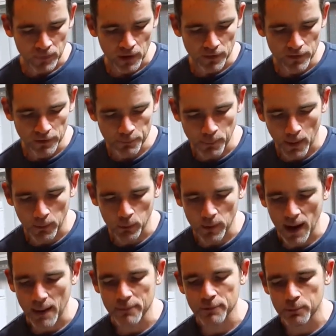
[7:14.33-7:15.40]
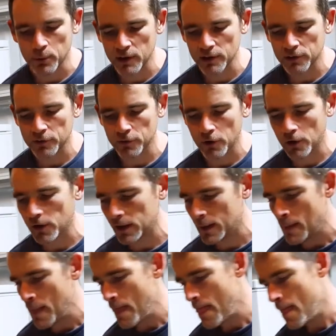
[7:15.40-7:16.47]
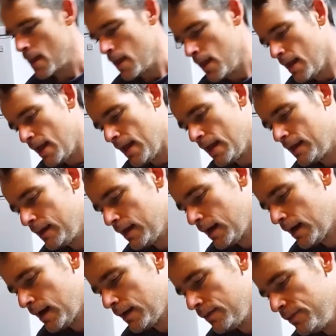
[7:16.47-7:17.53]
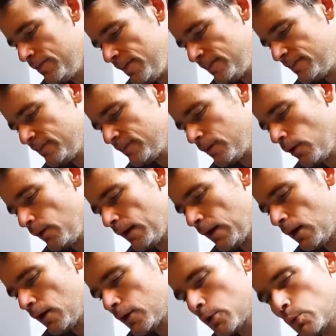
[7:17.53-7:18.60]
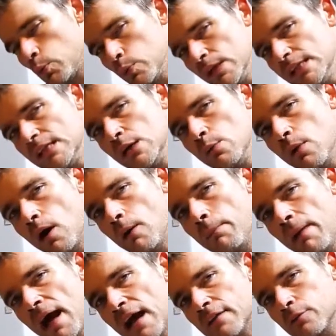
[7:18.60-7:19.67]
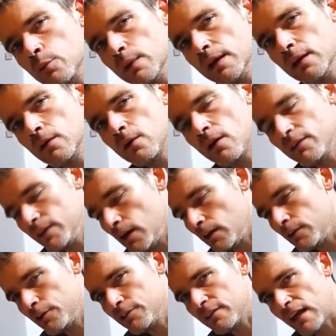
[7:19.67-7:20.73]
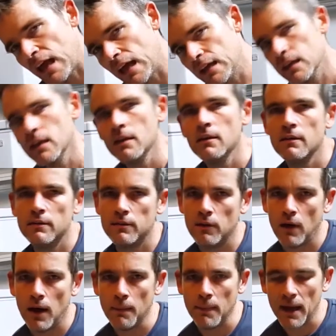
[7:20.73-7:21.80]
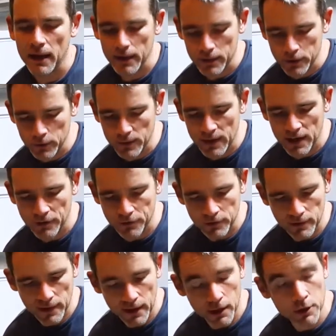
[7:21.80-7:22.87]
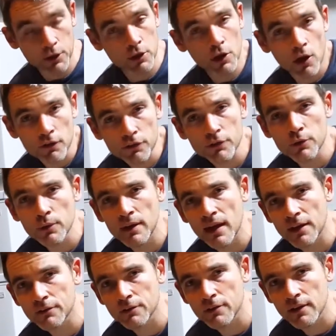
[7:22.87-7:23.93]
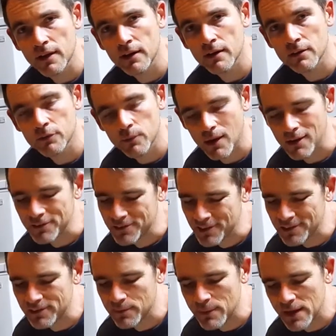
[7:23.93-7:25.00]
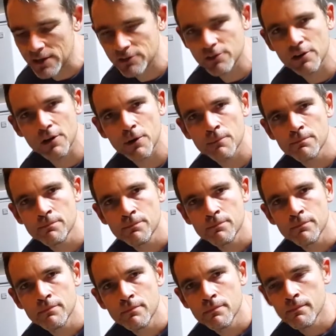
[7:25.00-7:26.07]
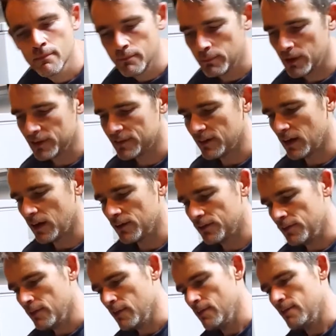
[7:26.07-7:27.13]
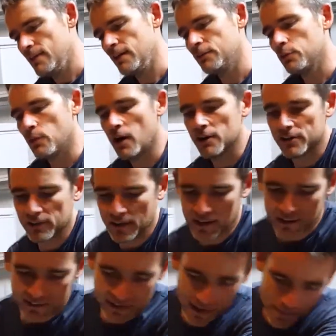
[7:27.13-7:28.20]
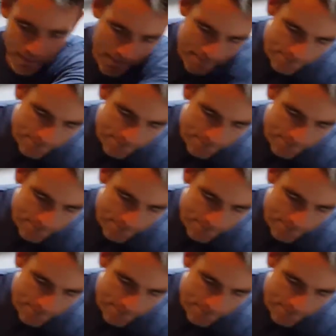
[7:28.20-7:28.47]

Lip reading: This bubble wrap's pretty sturdy, and this is going on a really well-packed wheel on the underside, so I'm not going to do an extra layer. You can also do an extra layer as well, just to make sure. But thanks for watching. Like I said,